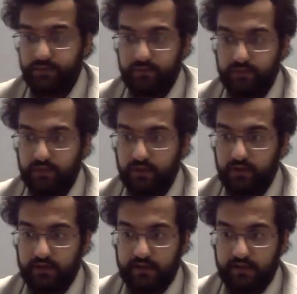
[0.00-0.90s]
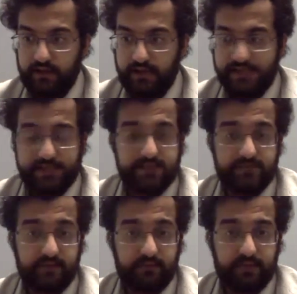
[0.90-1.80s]
what we call
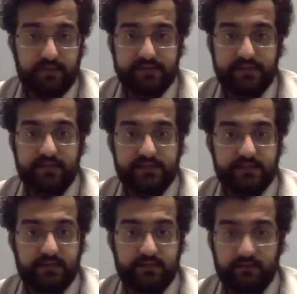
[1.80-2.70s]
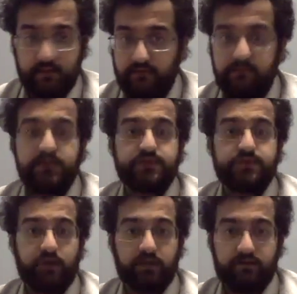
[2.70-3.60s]
SSVEP, steady state
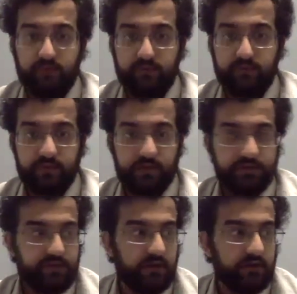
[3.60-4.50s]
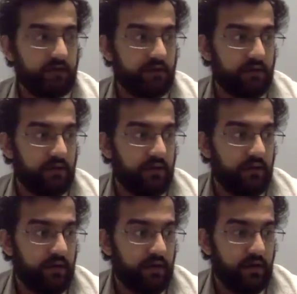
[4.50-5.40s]
visual evoked potential,
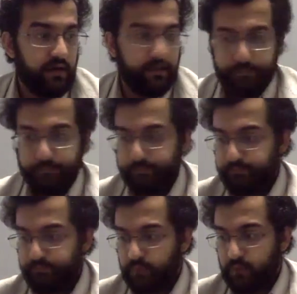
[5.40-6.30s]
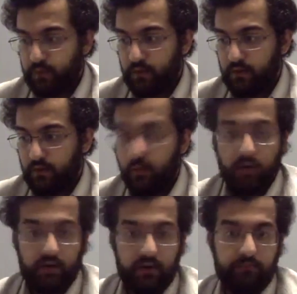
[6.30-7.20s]
um,
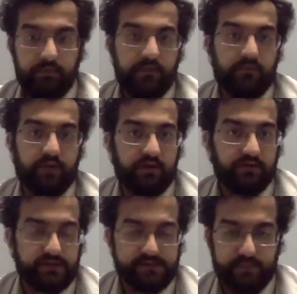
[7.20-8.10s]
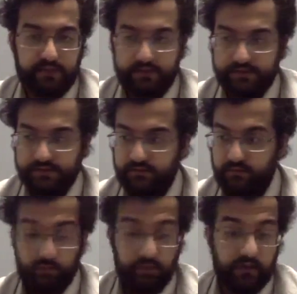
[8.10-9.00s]
or P300 spellers
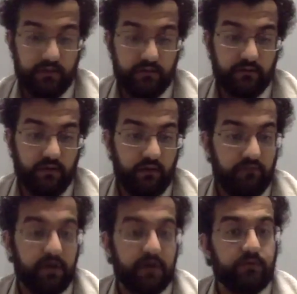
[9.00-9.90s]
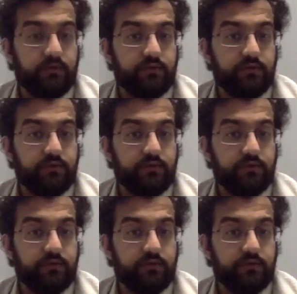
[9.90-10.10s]
with very good